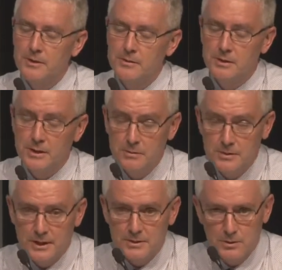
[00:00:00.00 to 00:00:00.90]
This
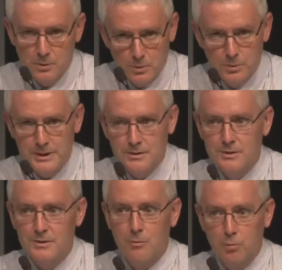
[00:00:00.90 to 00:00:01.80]
gives us an
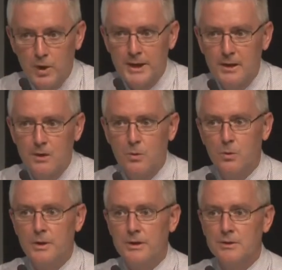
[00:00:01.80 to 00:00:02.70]
audience, a regular
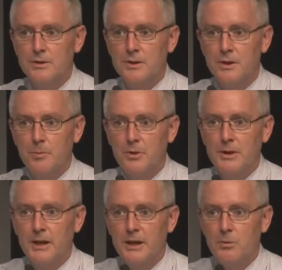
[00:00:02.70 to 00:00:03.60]
audience to
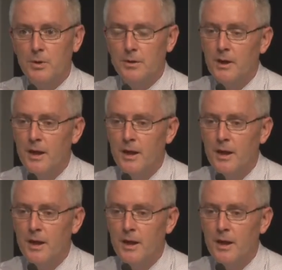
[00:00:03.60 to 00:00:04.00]
communicate with,